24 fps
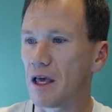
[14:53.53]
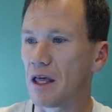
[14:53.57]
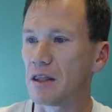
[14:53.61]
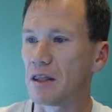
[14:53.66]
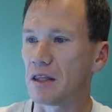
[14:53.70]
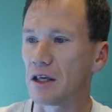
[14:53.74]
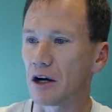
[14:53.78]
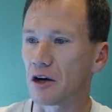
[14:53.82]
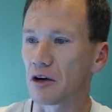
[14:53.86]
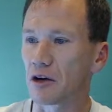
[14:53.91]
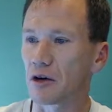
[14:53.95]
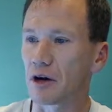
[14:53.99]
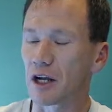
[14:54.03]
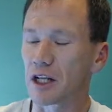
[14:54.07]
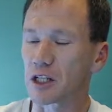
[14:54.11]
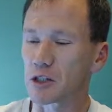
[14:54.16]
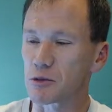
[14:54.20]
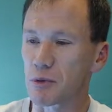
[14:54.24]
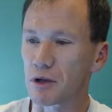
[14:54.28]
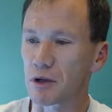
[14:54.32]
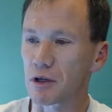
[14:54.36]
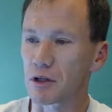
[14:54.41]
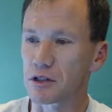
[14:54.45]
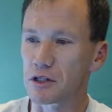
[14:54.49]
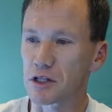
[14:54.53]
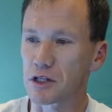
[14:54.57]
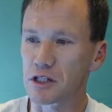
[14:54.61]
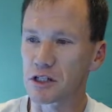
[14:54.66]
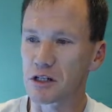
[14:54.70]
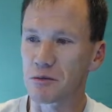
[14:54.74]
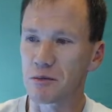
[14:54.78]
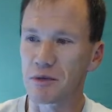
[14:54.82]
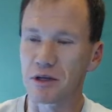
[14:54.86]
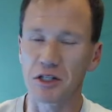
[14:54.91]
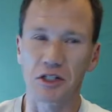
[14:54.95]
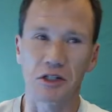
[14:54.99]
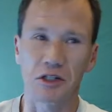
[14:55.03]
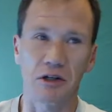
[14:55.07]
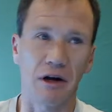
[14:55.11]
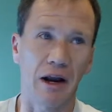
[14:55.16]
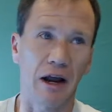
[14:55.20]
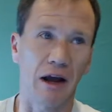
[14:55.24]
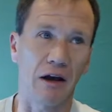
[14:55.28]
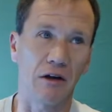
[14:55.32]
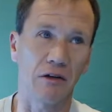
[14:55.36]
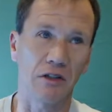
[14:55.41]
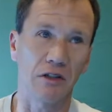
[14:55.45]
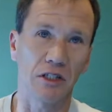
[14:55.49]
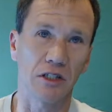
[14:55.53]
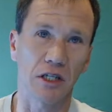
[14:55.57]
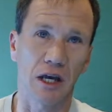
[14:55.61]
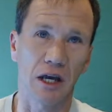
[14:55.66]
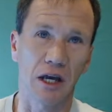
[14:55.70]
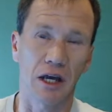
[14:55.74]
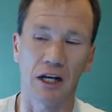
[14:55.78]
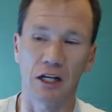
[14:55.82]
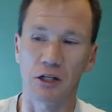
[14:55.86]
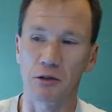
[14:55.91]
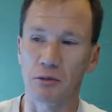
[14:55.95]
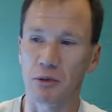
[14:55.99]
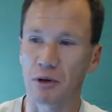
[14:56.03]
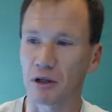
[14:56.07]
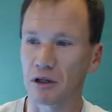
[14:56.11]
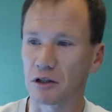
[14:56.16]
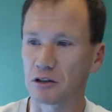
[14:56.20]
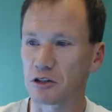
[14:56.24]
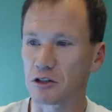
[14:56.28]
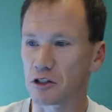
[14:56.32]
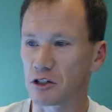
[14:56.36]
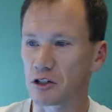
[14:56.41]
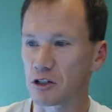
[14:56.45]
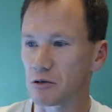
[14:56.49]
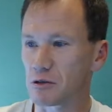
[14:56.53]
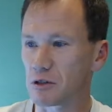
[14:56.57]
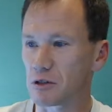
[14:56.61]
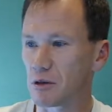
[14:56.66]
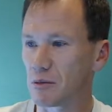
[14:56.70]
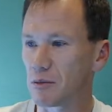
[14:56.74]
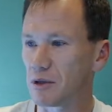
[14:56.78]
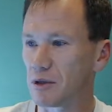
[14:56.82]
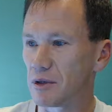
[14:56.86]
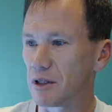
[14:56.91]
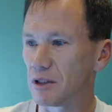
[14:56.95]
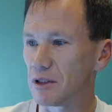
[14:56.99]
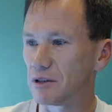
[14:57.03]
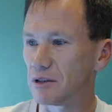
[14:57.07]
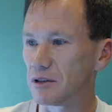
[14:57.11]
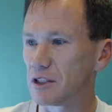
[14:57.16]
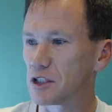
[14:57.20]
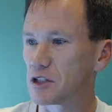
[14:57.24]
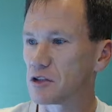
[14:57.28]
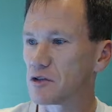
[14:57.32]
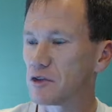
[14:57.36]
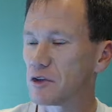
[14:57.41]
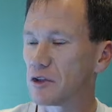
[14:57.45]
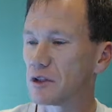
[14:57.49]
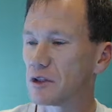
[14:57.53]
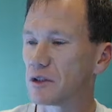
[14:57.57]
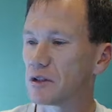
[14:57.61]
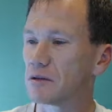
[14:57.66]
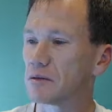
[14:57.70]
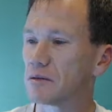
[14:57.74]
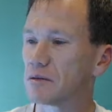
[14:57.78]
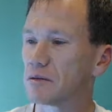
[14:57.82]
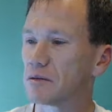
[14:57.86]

The underground sprinkler system is your outside sprinkler system. So I'm going to, just for